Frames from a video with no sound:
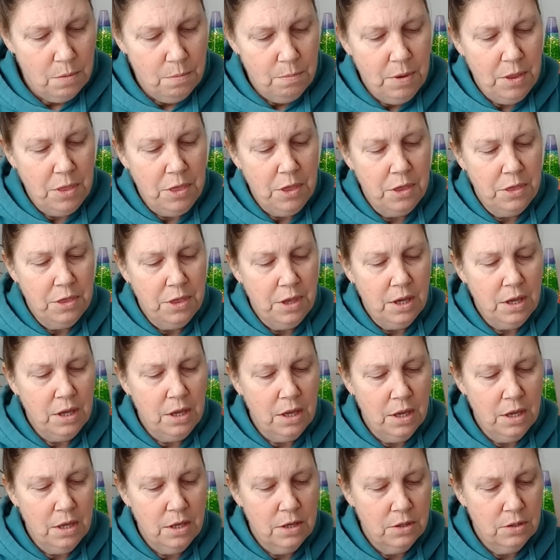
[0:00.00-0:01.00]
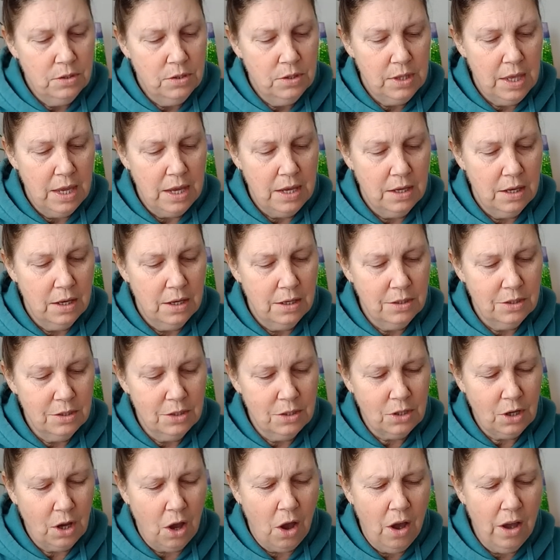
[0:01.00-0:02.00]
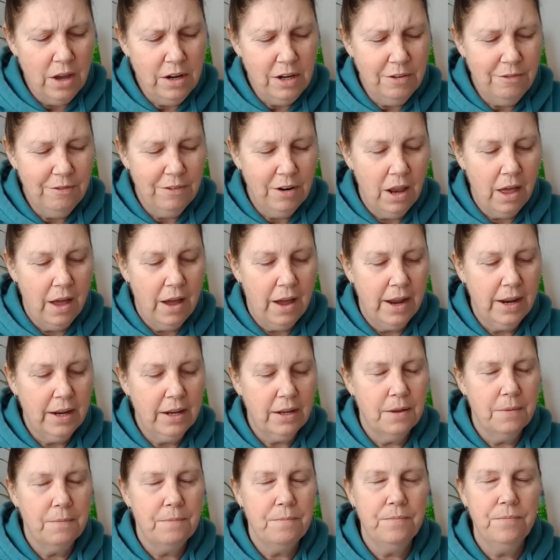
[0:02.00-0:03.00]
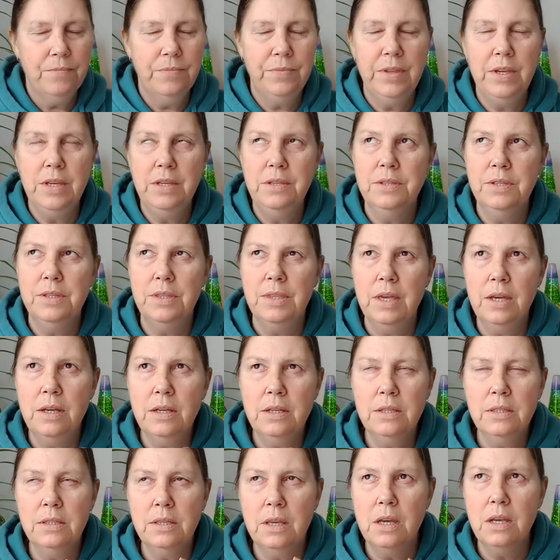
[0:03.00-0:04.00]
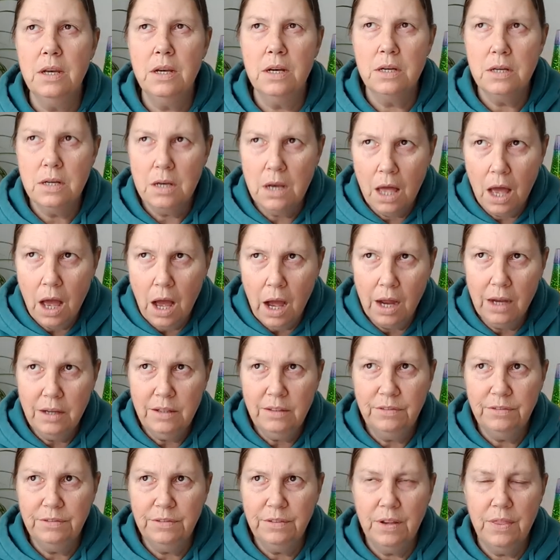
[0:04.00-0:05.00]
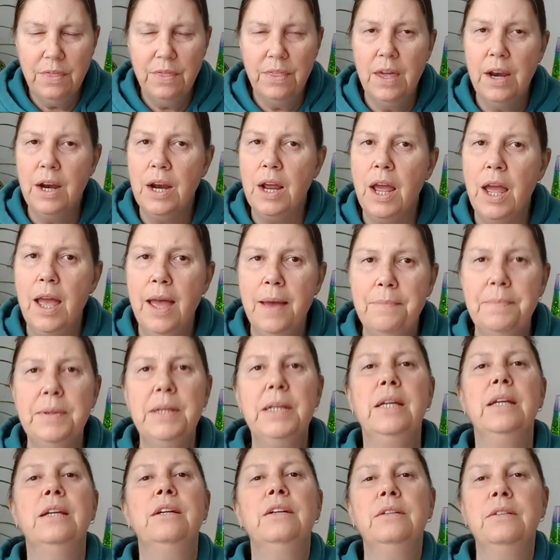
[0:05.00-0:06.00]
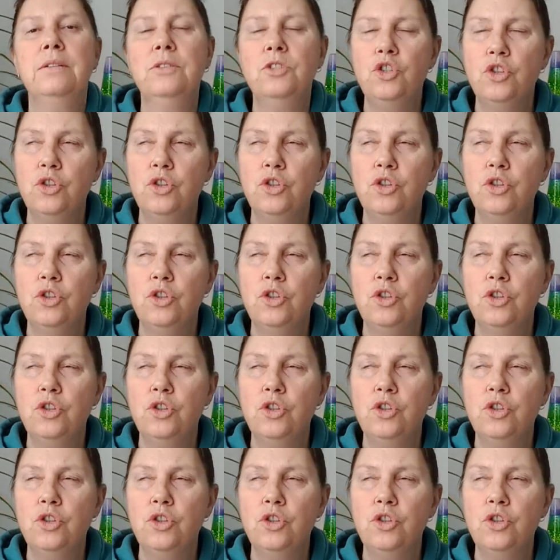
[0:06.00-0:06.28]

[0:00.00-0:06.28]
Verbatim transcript: But the thing is that it's kind of like there's things in life that are happening